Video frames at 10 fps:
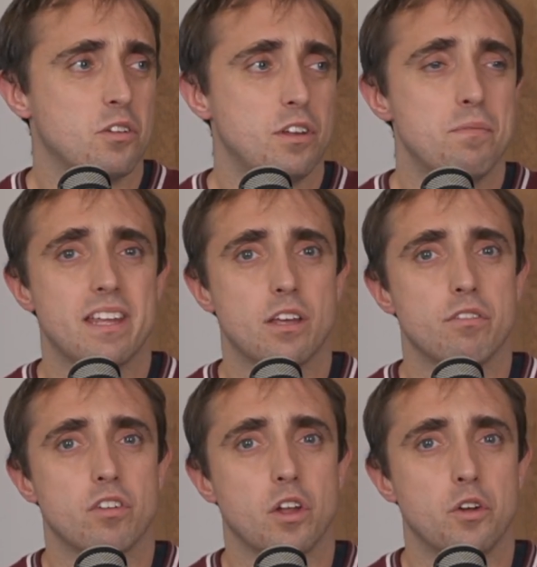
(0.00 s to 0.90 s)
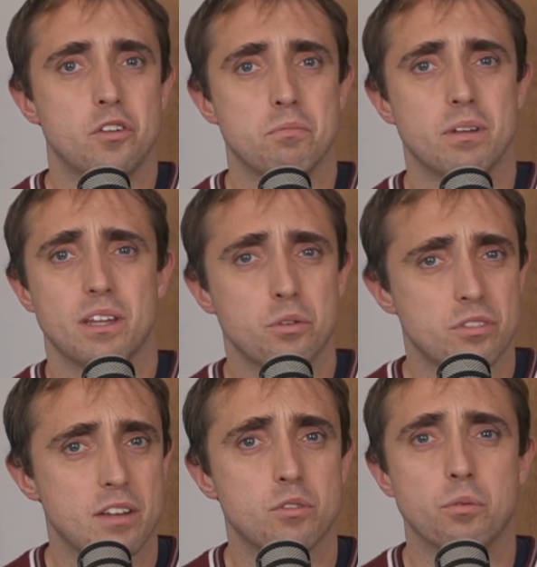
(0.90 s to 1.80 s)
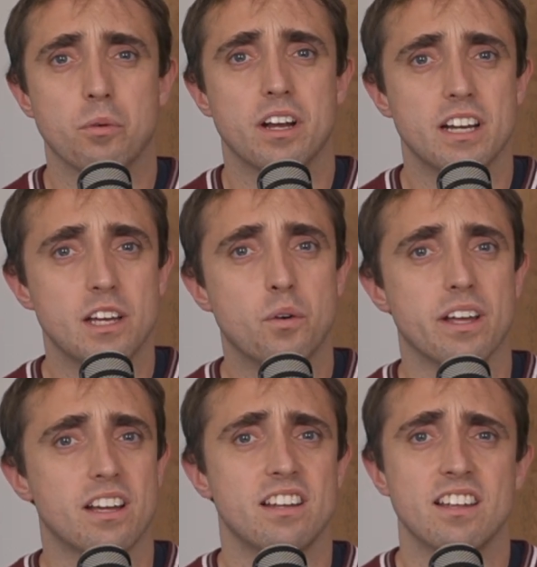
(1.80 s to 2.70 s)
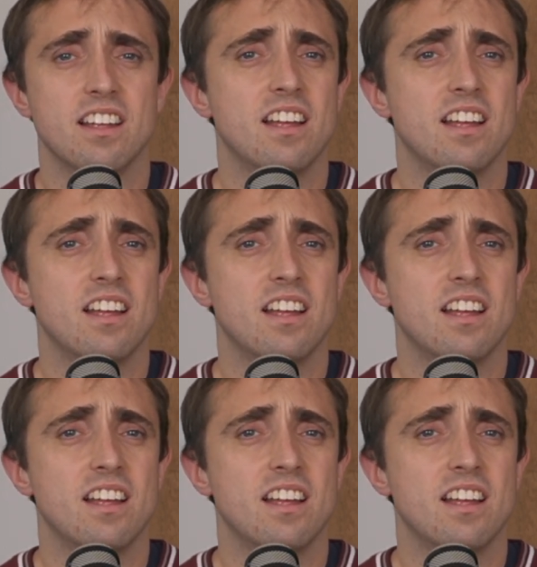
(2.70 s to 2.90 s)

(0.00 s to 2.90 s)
You may overload them, but they'll settle really quickly,